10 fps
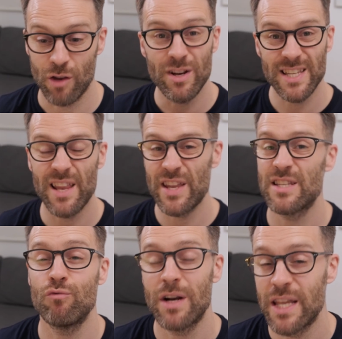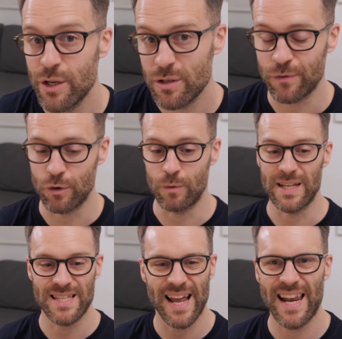The reason these are really useful
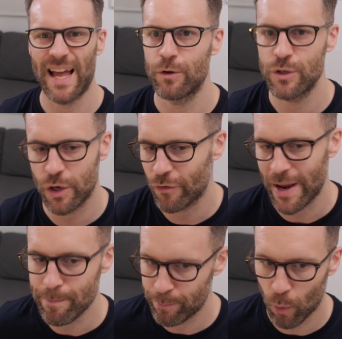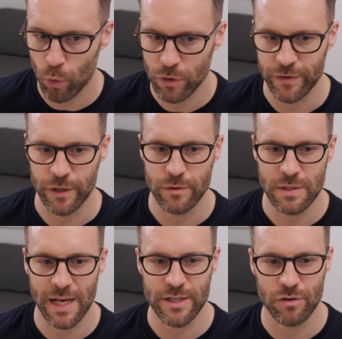is they allow you to create board views
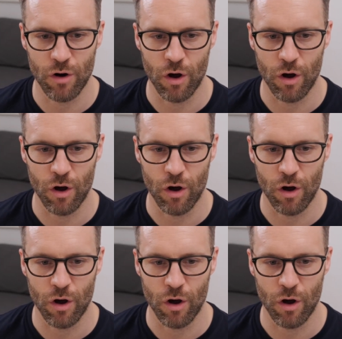later